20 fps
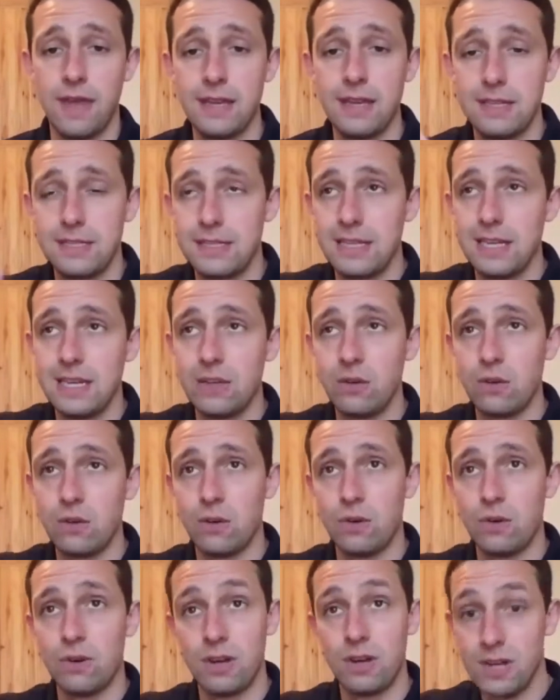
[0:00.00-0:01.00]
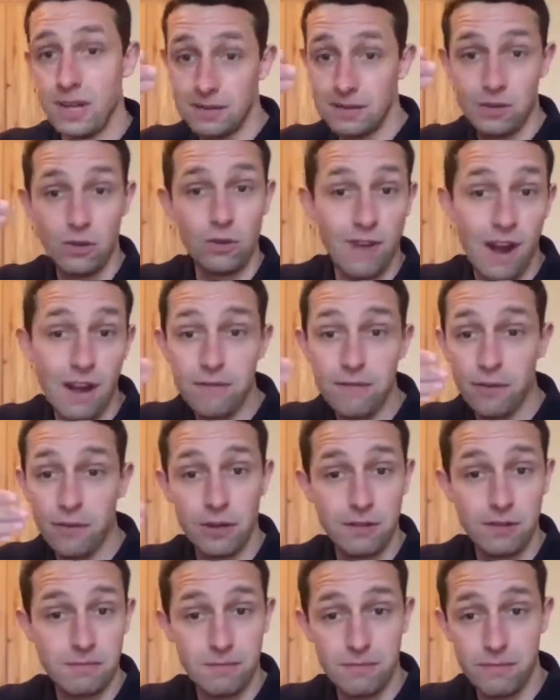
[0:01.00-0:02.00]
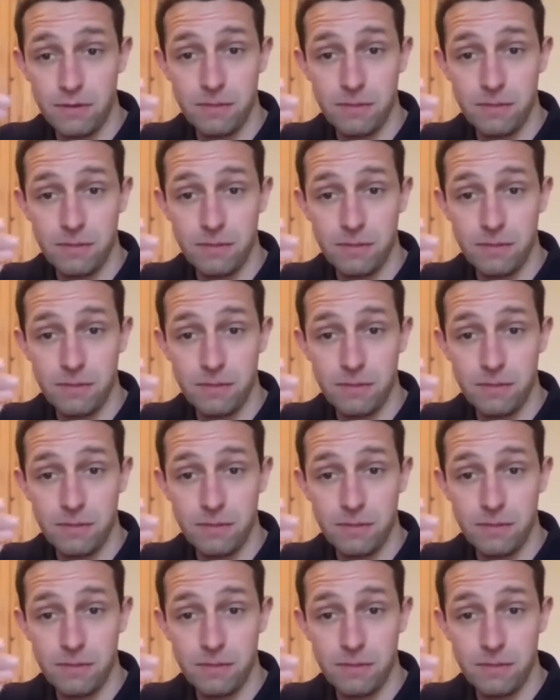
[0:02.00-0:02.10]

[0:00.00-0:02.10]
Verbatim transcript: they see your your advert,